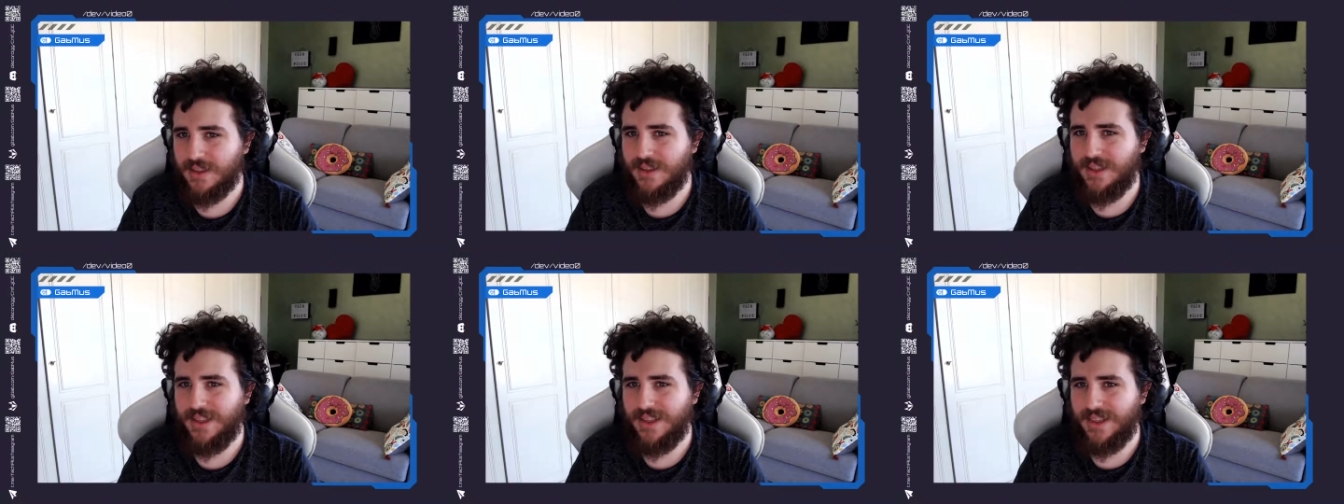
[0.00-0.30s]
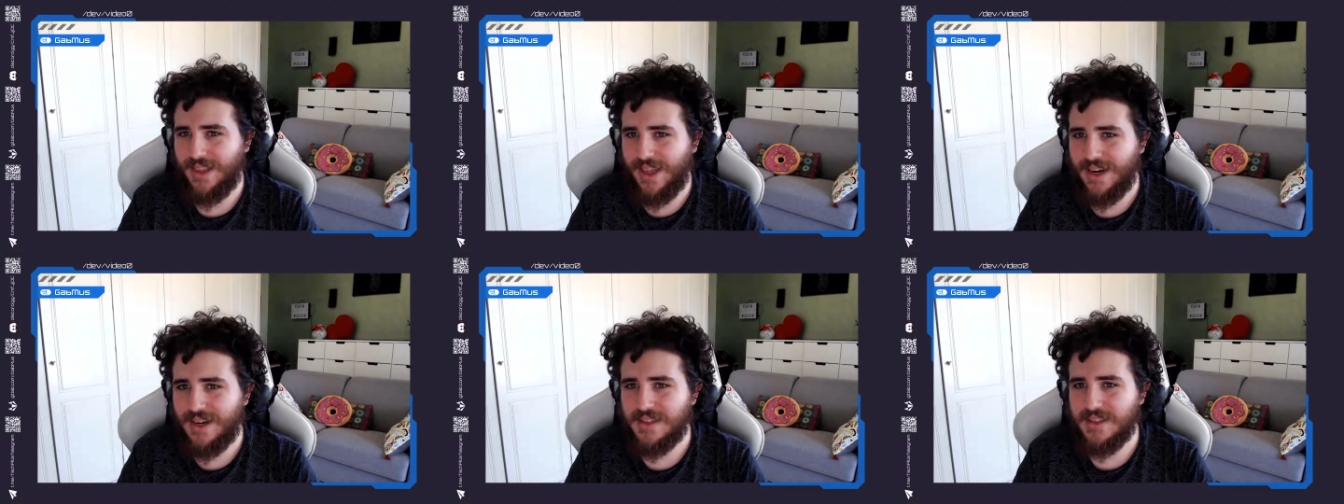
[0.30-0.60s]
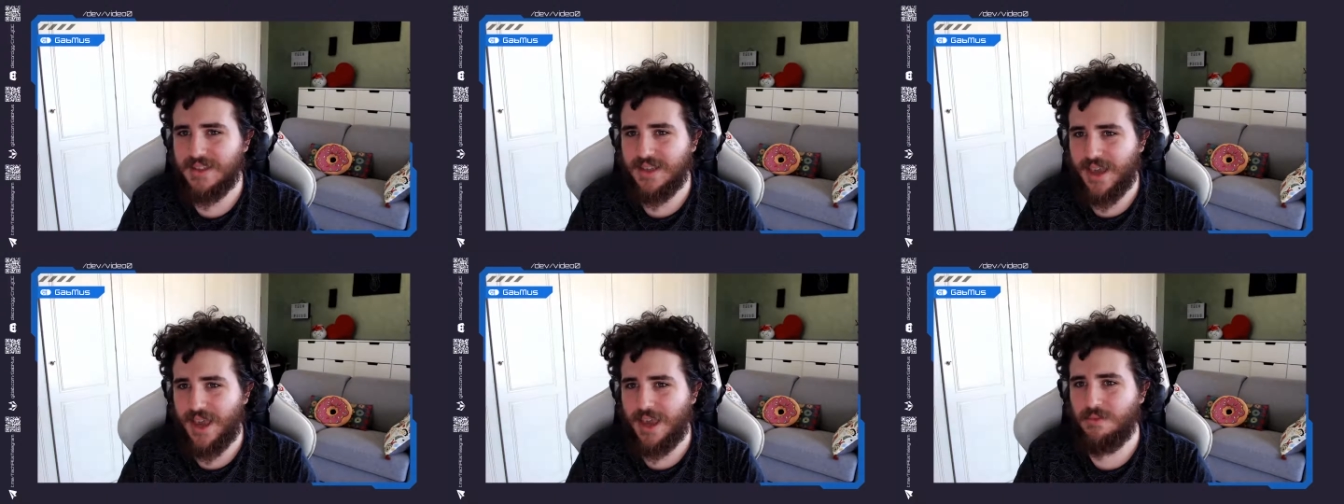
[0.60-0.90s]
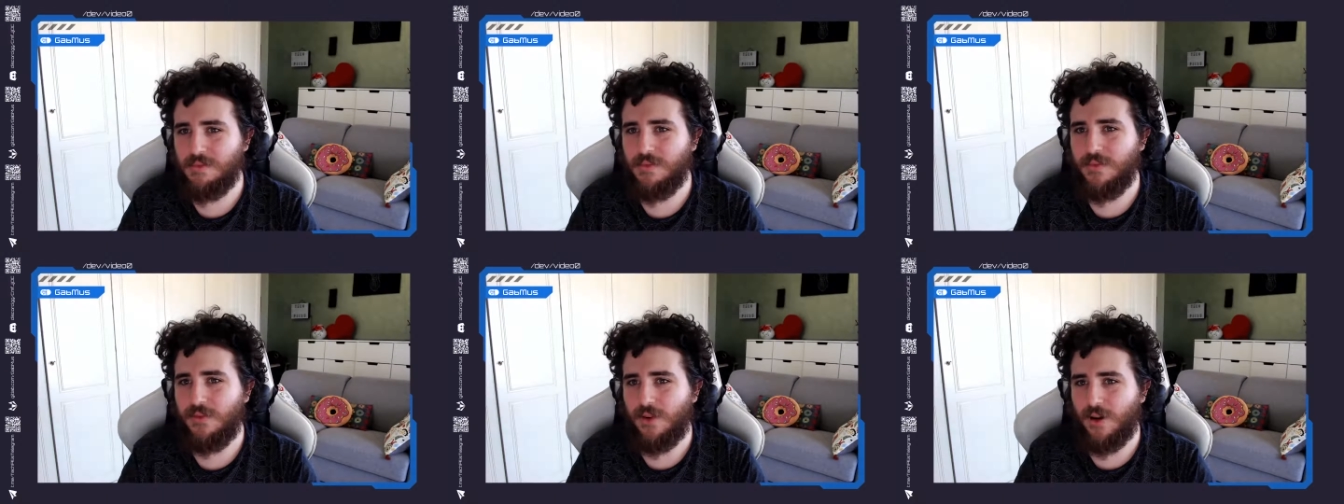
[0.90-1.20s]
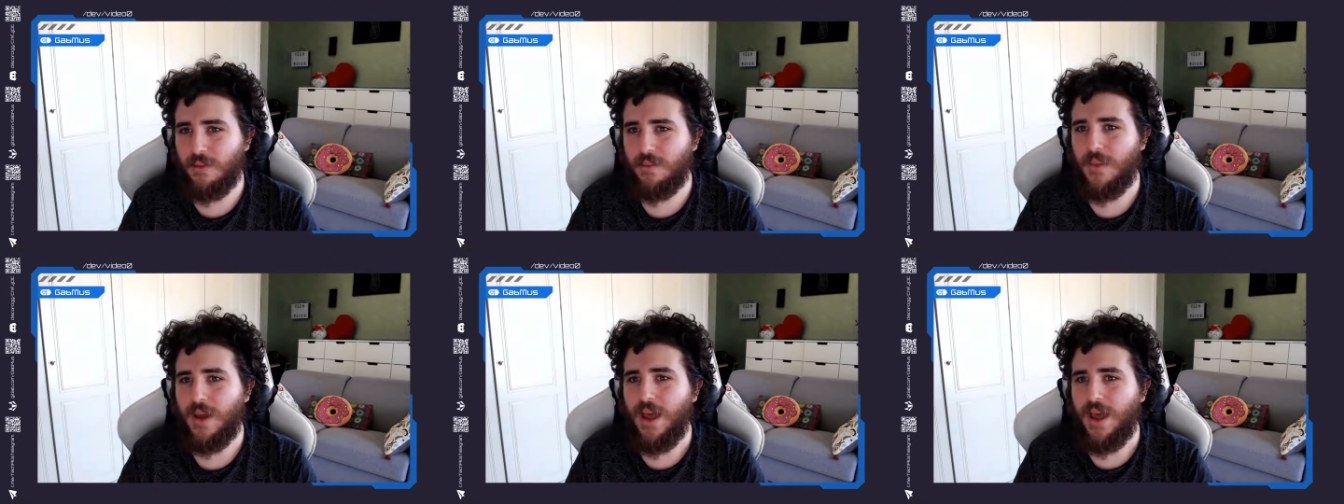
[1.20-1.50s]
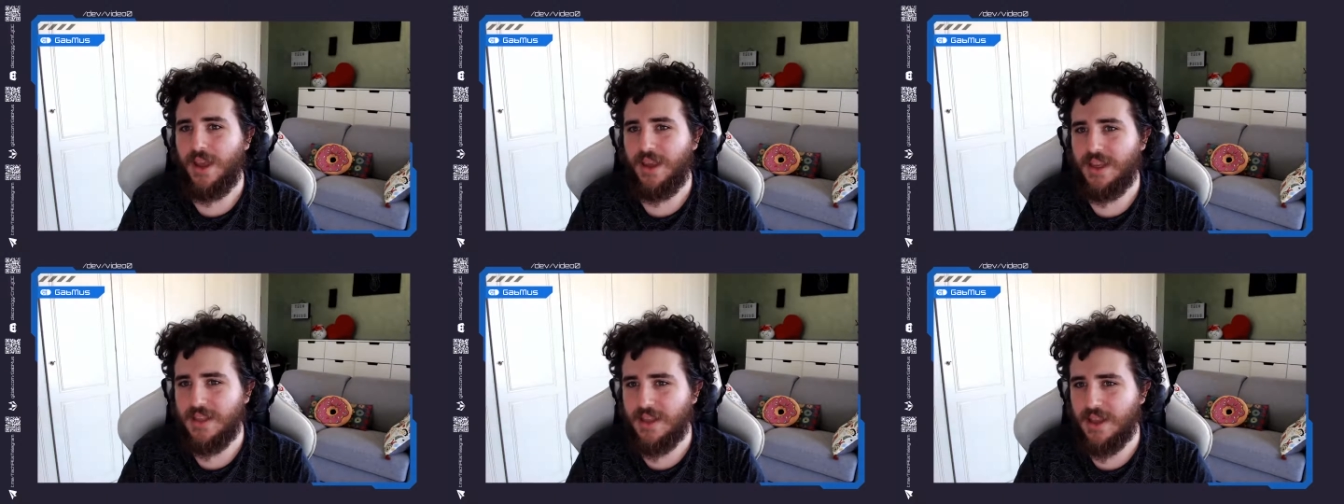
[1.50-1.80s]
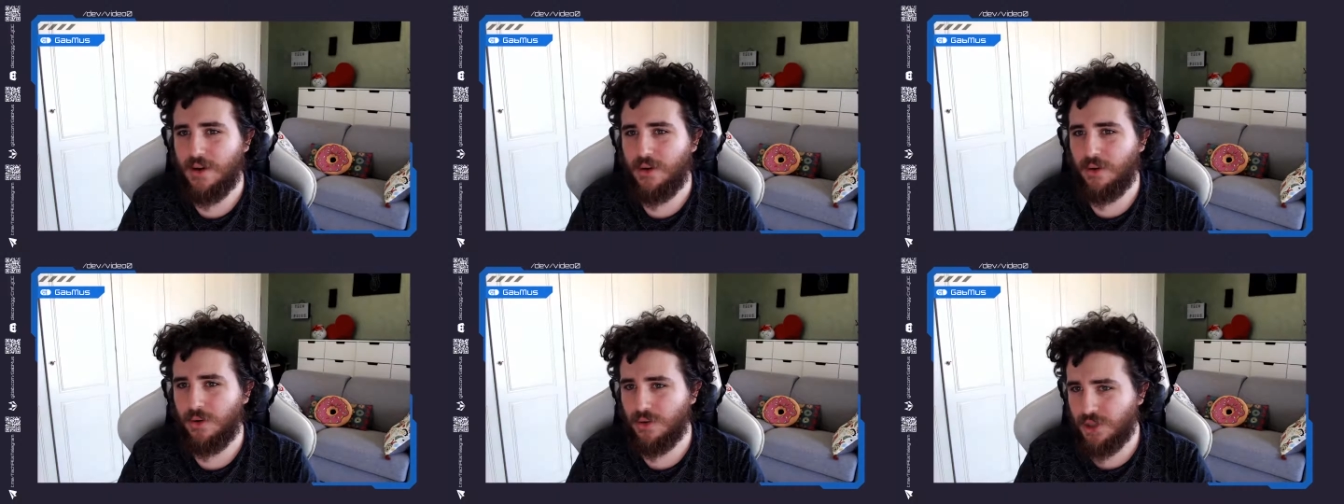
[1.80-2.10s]
the latest game from
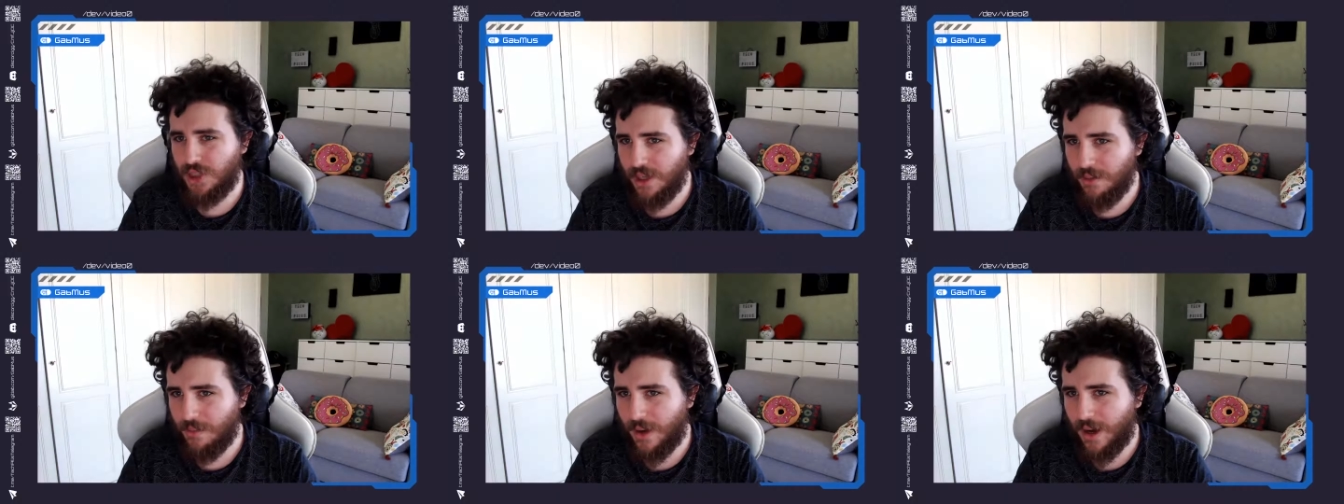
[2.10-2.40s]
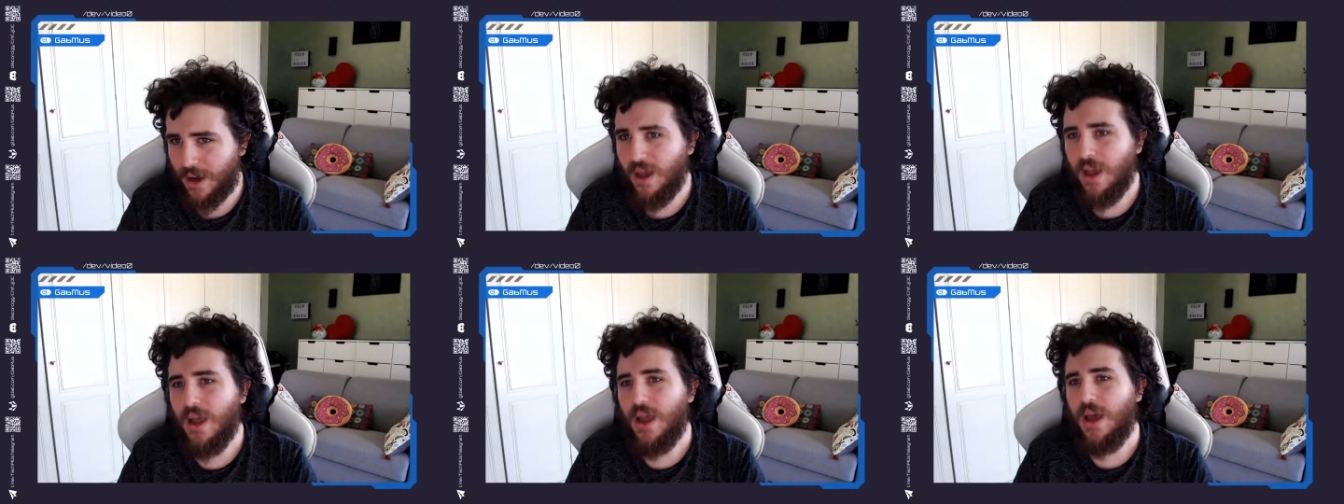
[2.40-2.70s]
Hideo Kojima,